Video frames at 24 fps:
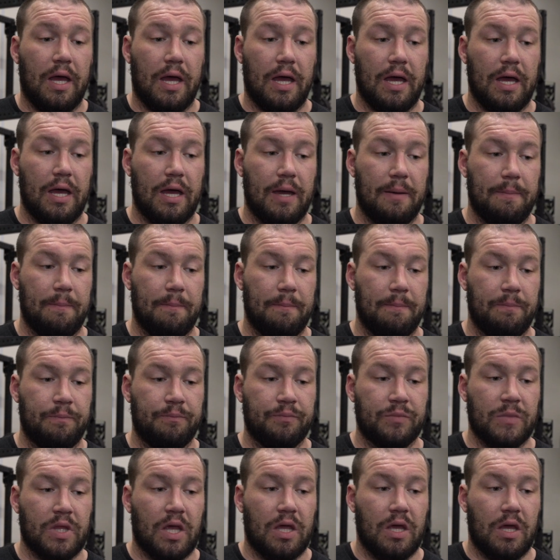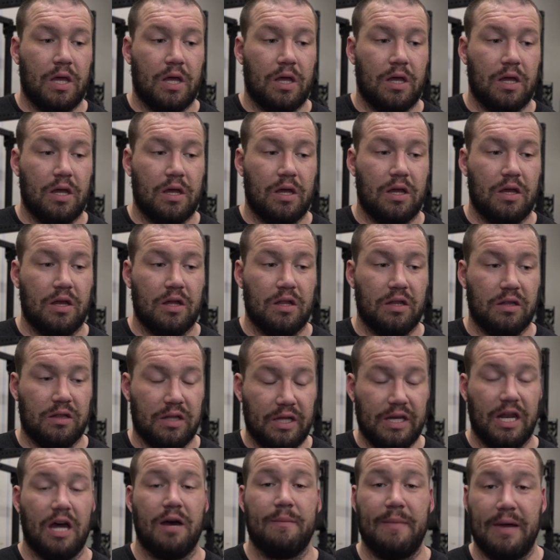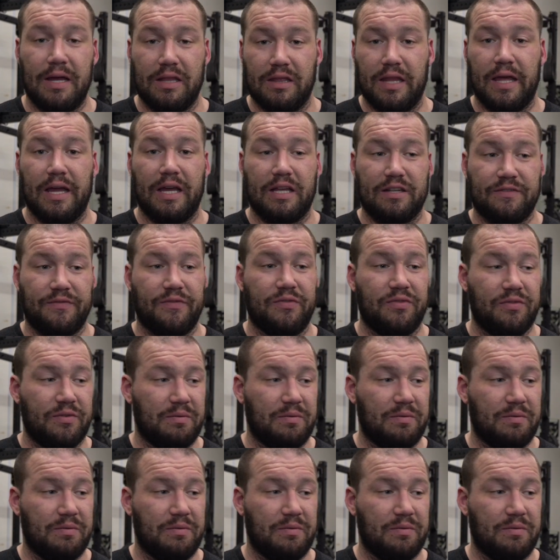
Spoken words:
lean out my legs,